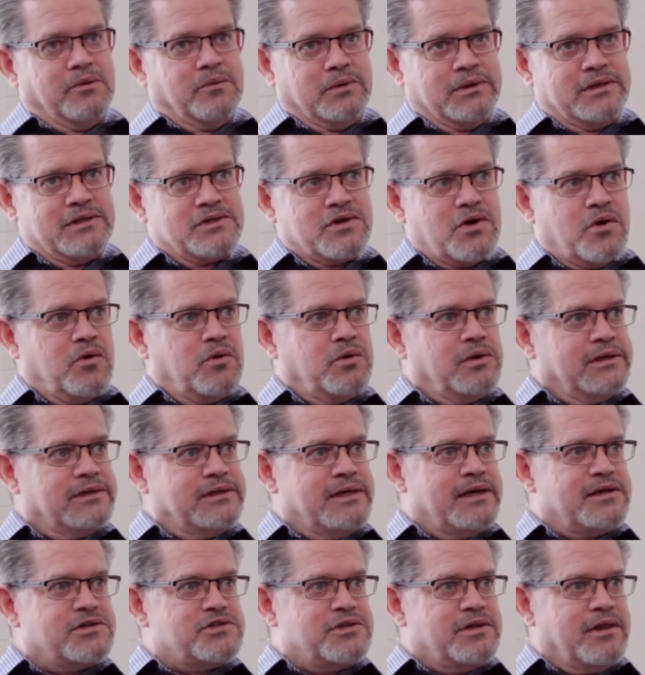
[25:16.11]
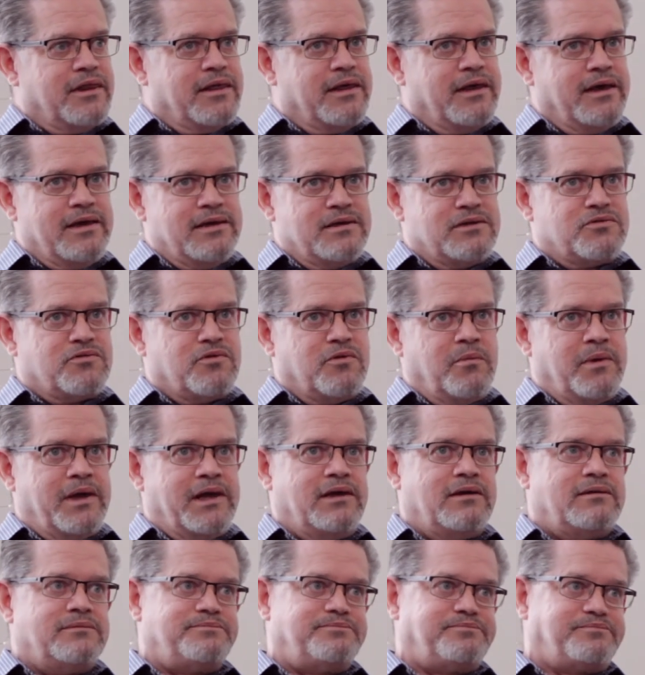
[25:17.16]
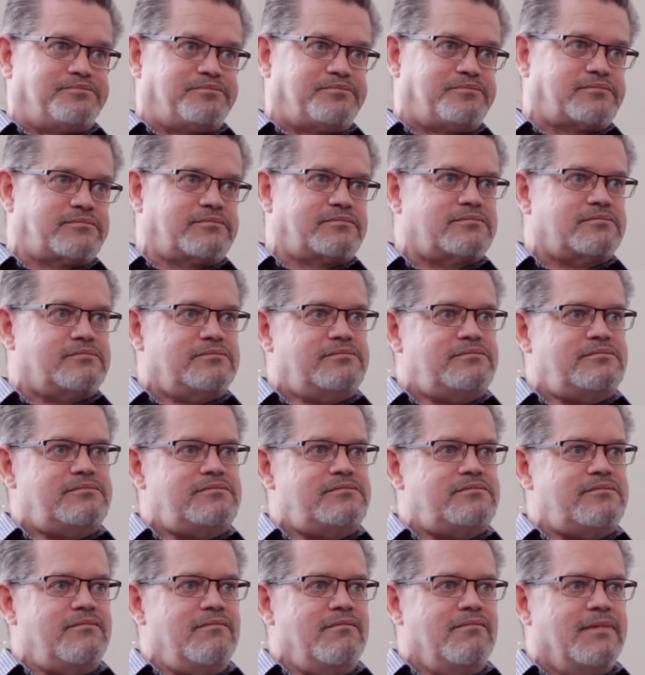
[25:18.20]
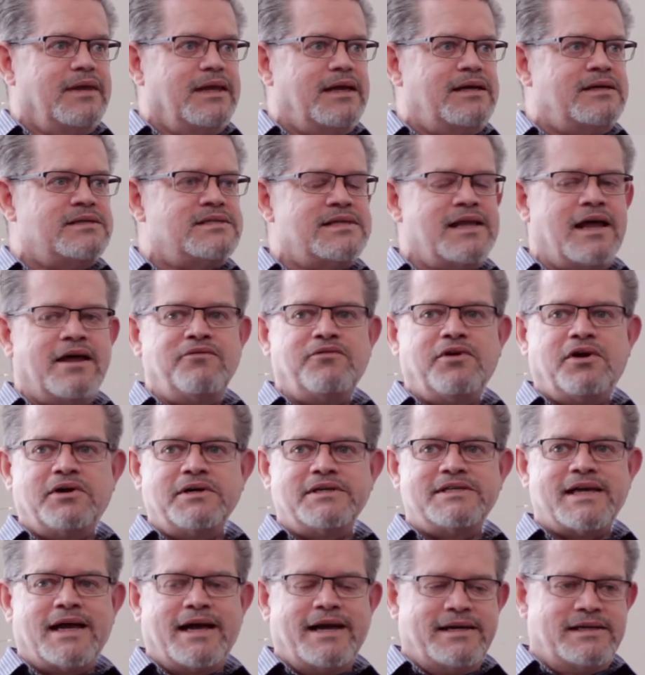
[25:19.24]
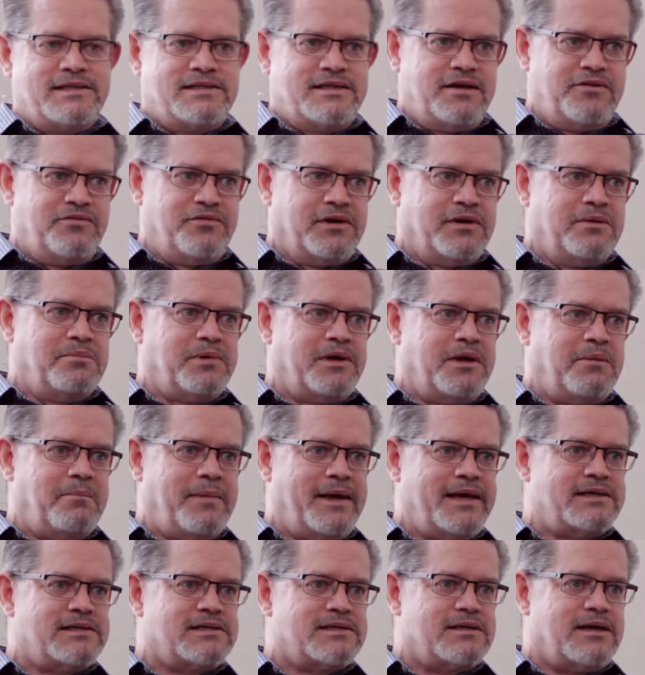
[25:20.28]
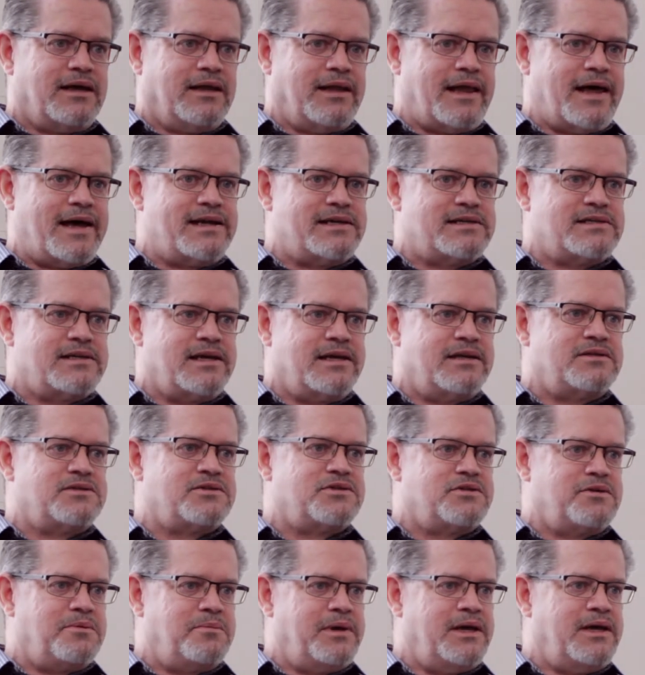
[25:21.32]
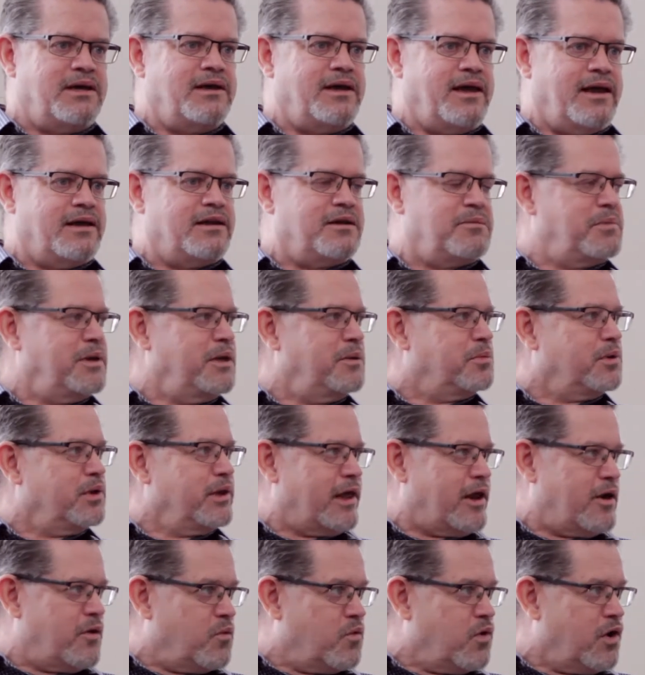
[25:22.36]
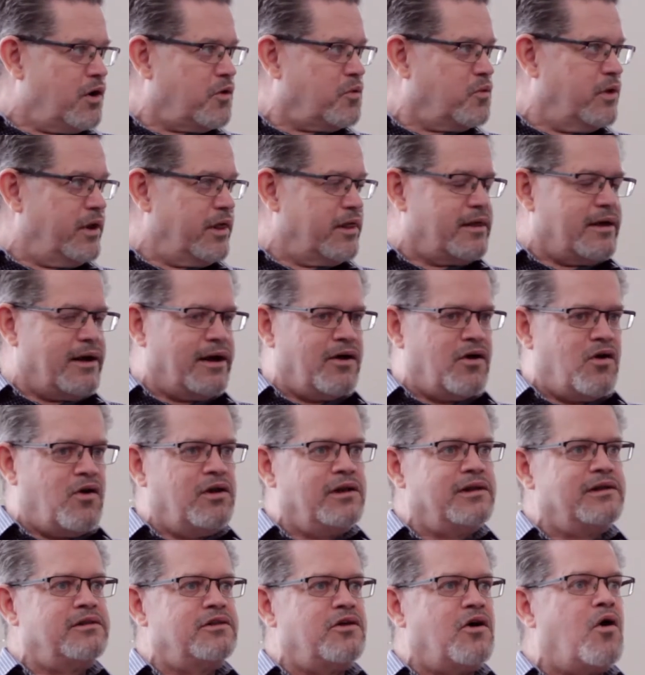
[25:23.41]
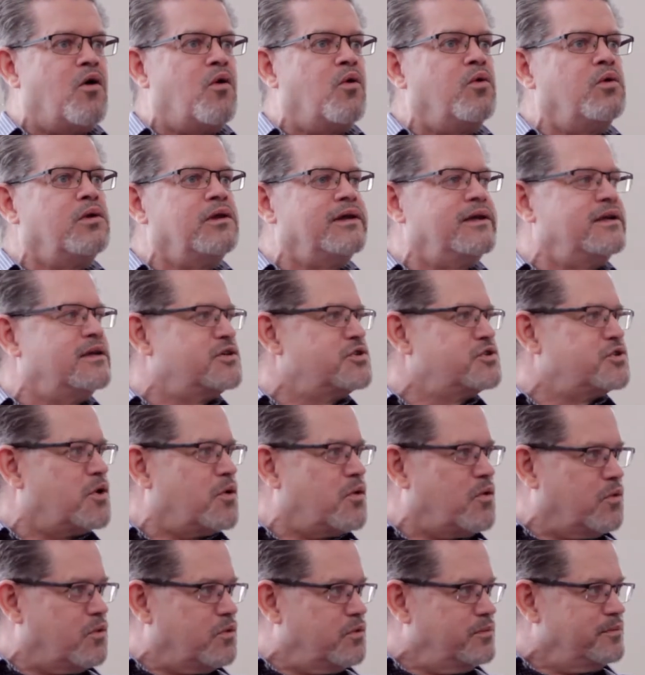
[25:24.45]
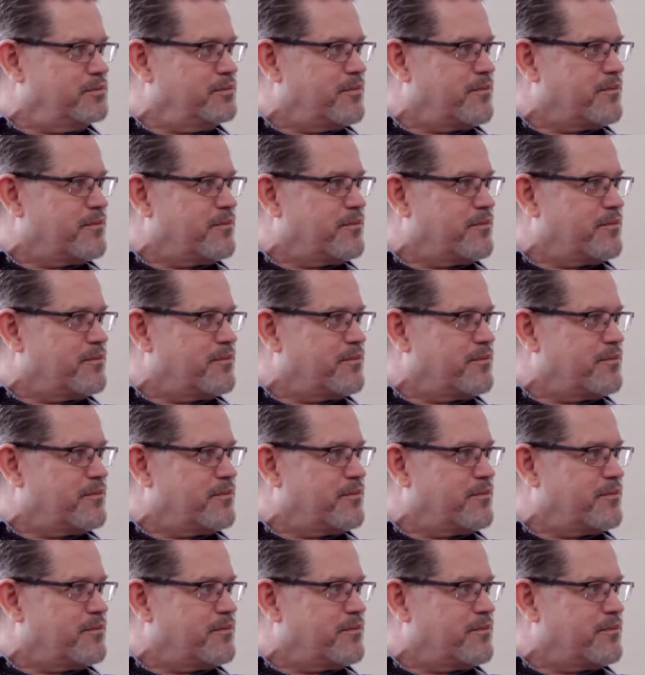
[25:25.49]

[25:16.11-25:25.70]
What this whole addiction thing is for me, It's not very scientific, but it makes a lot of sense to me and the people that I work with. I call it the hole in the soul.